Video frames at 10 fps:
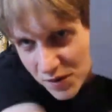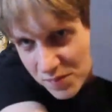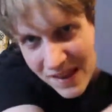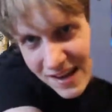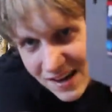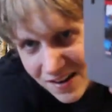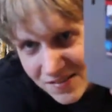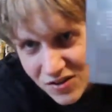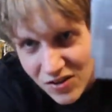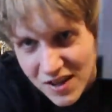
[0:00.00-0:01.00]
to rip that
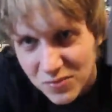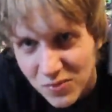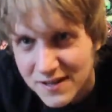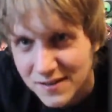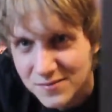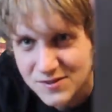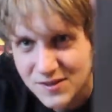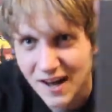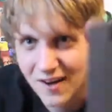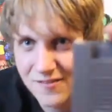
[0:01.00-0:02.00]
off, the label would come
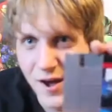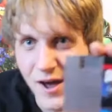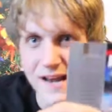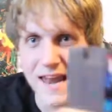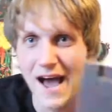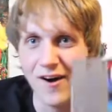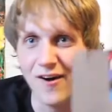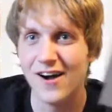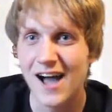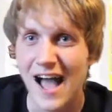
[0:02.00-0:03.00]
straight off.
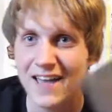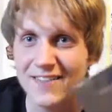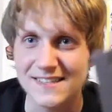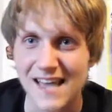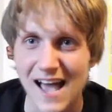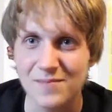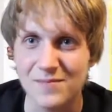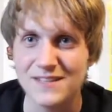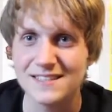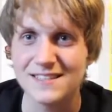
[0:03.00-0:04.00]
Now, I had this
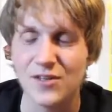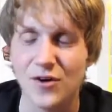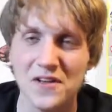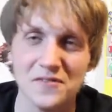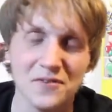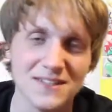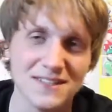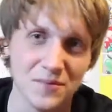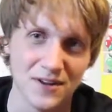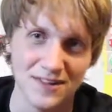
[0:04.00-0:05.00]
happen. The only
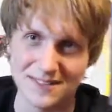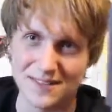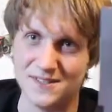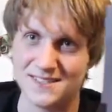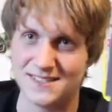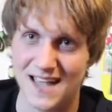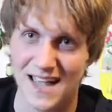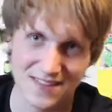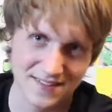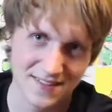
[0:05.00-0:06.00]
reason I bring this up is
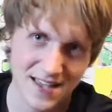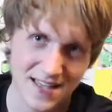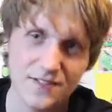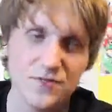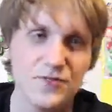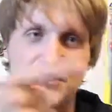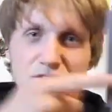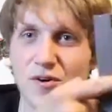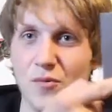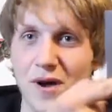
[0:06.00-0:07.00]
because I had this.
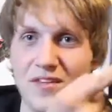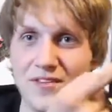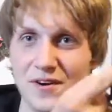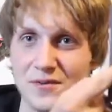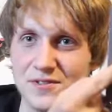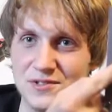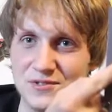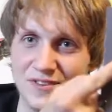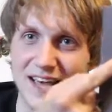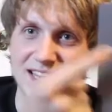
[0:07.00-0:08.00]
First of all, why the fuck would
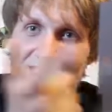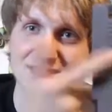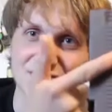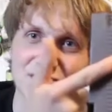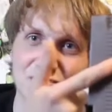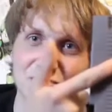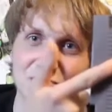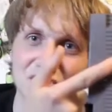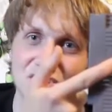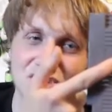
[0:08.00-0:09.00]
you do that? That's the
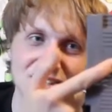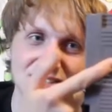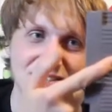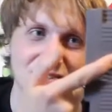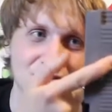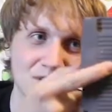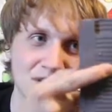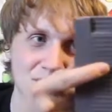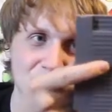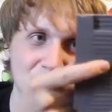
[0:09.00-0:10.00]
stupidest shit to
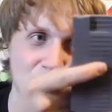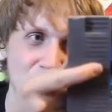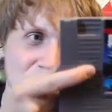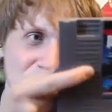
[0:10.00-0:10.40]
do. You know, some